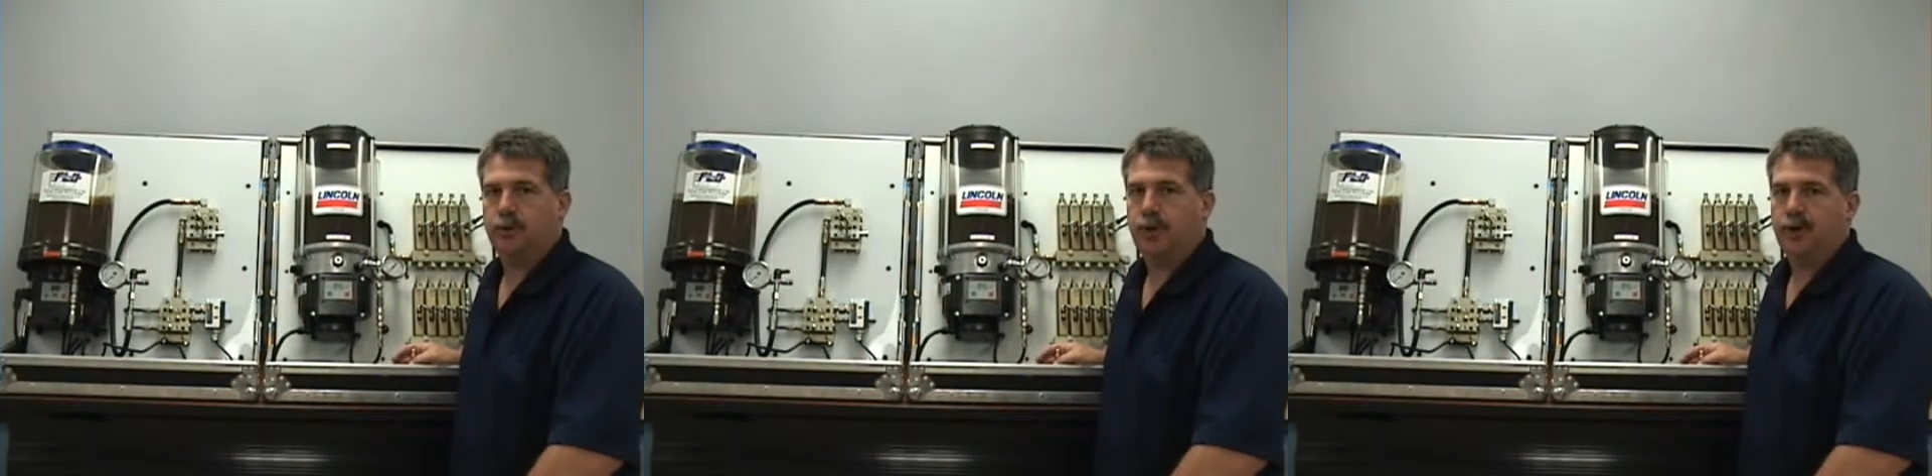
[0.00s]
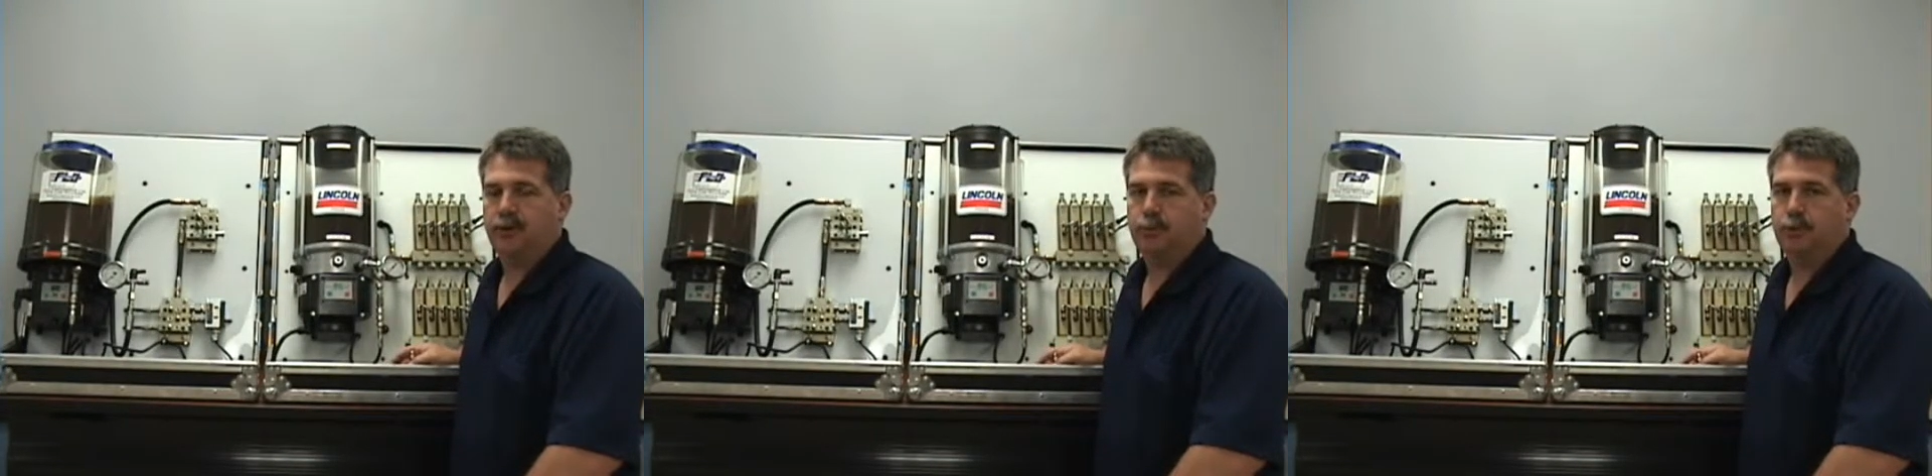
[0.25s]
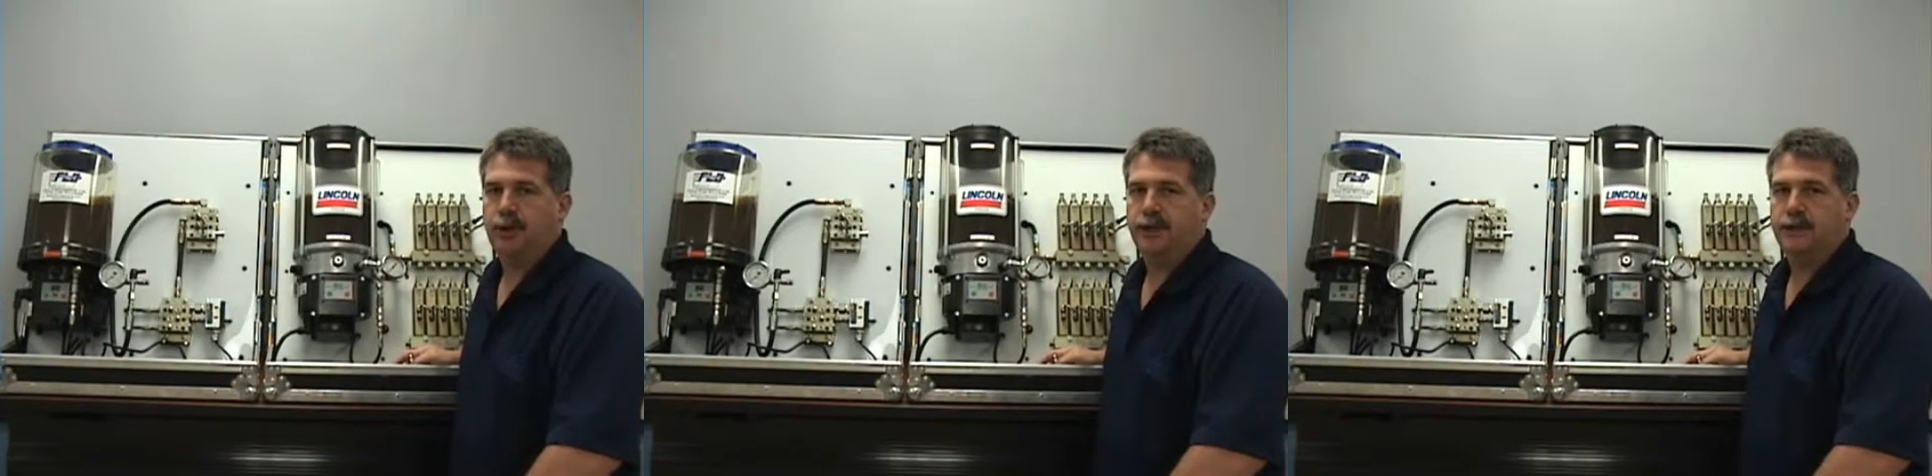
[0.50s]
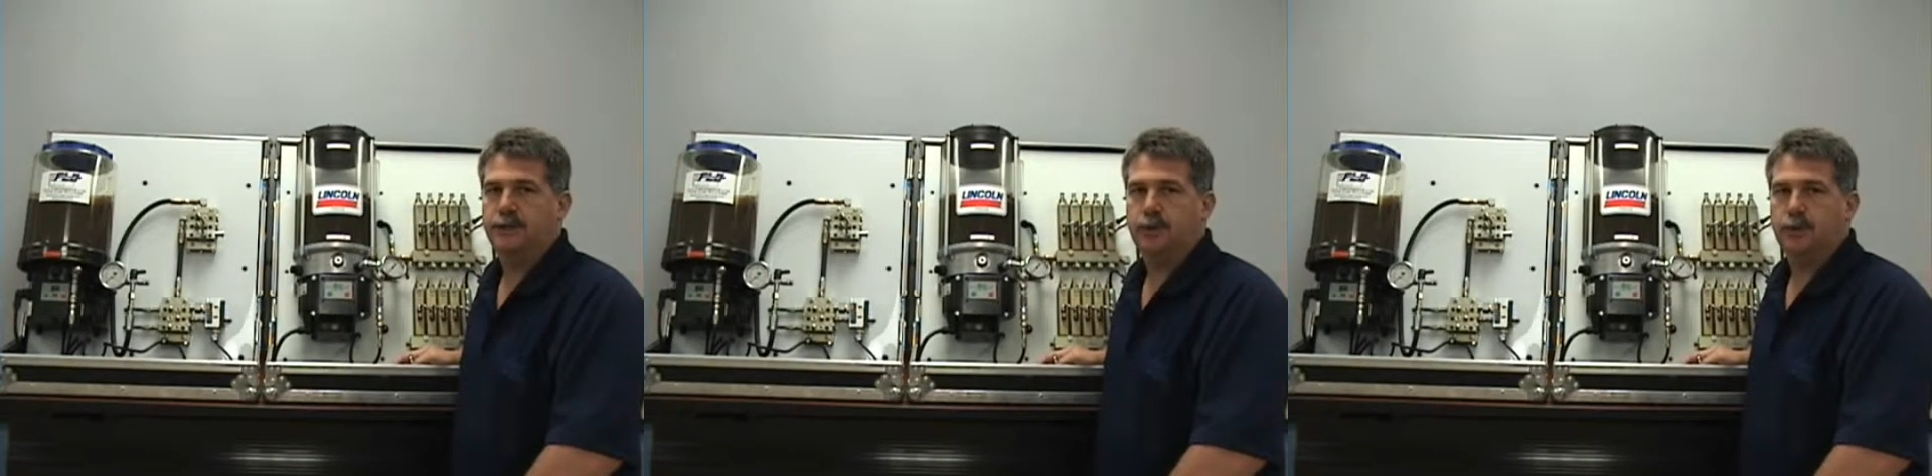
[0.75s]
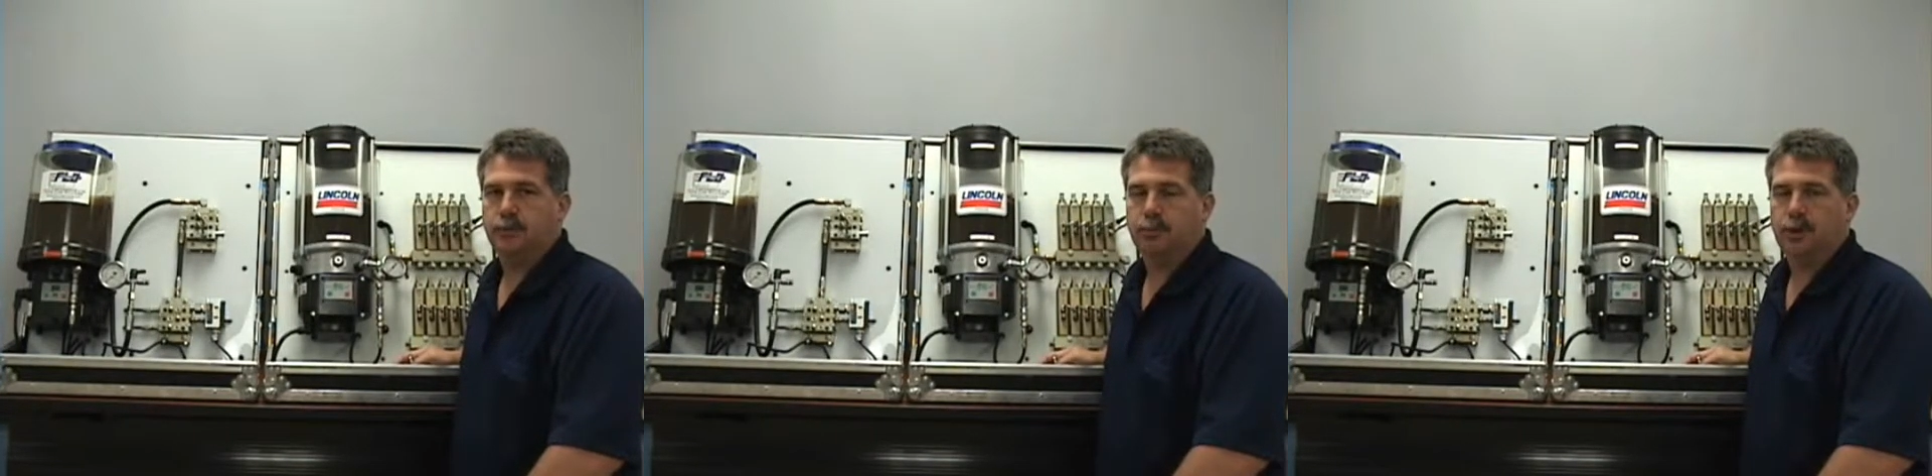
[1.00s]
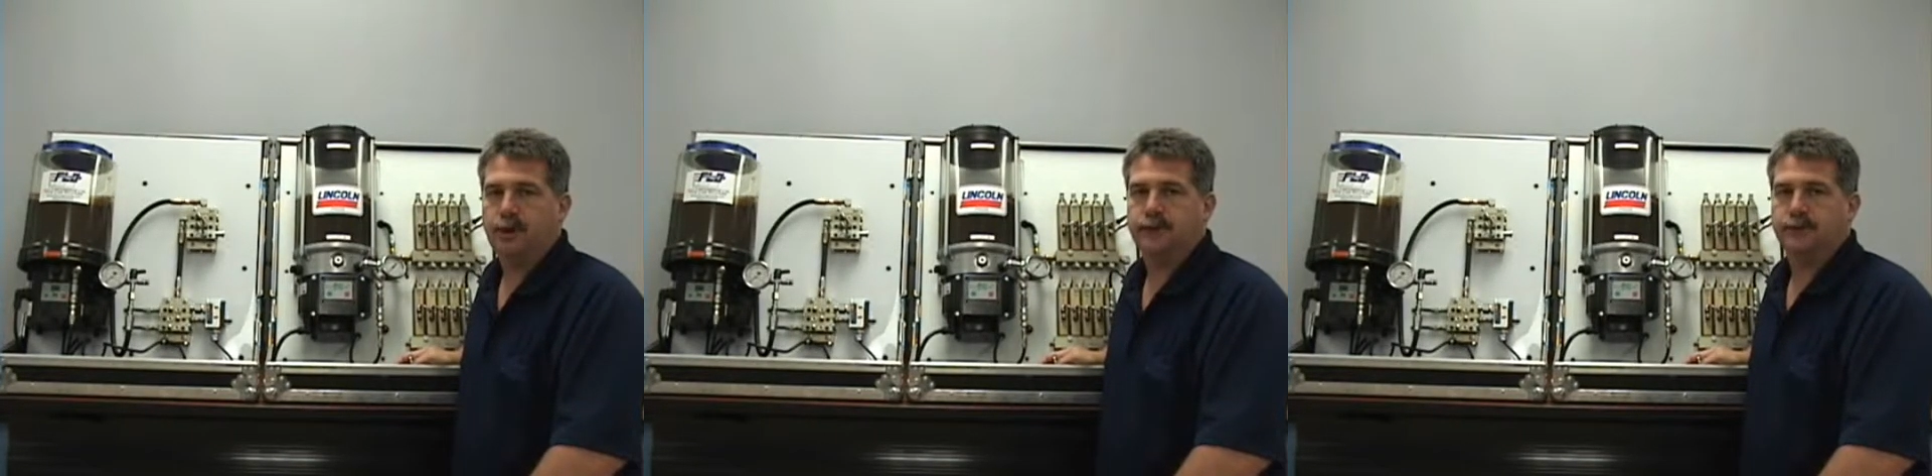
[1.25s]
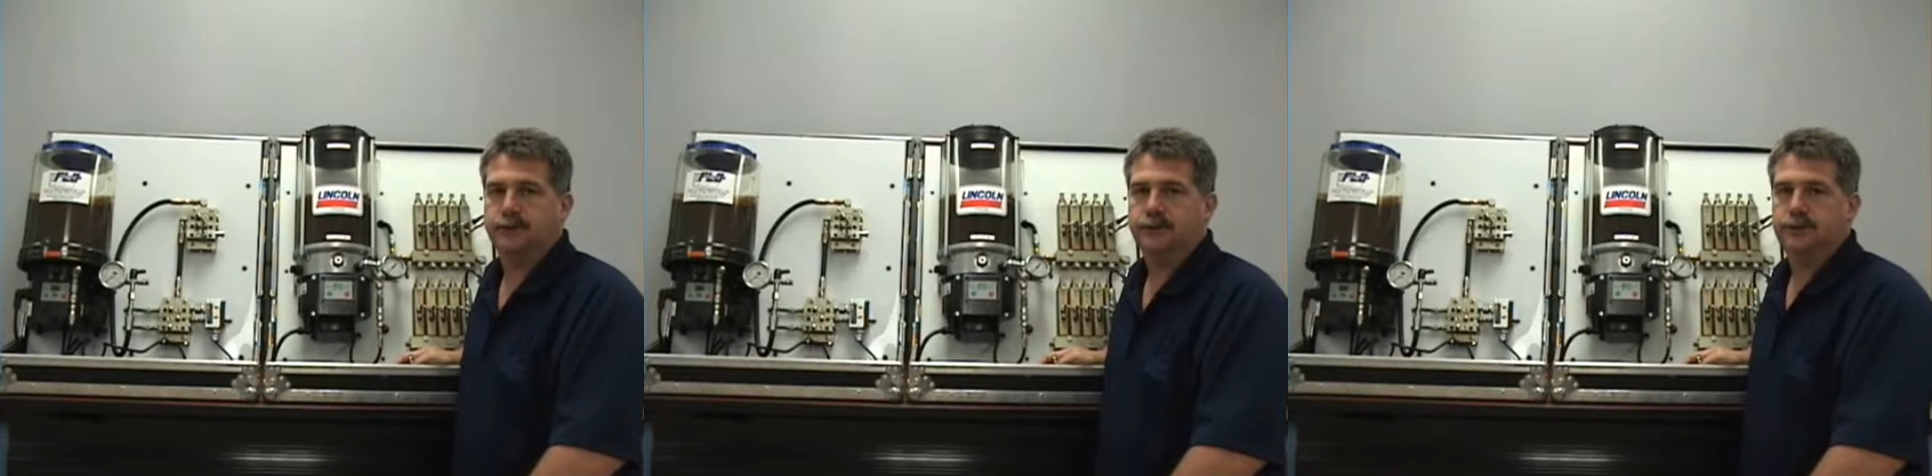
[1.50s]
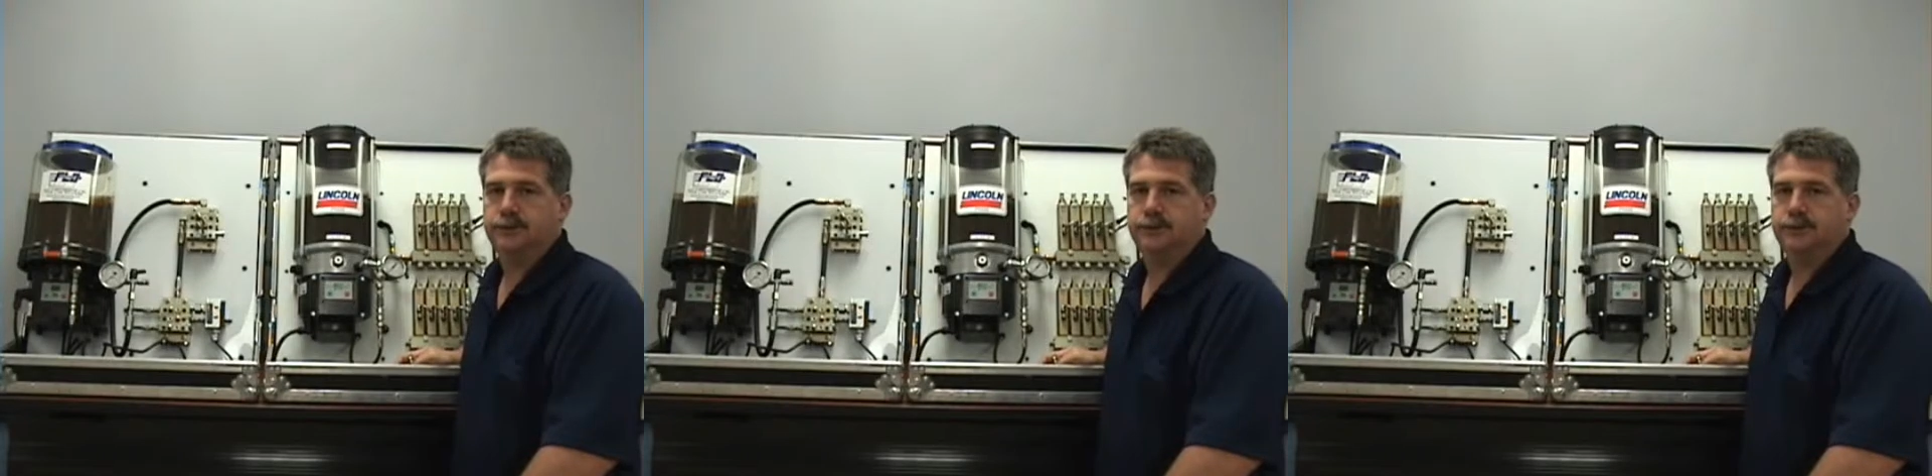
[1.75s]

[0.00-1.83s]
lines breakage, or blockage.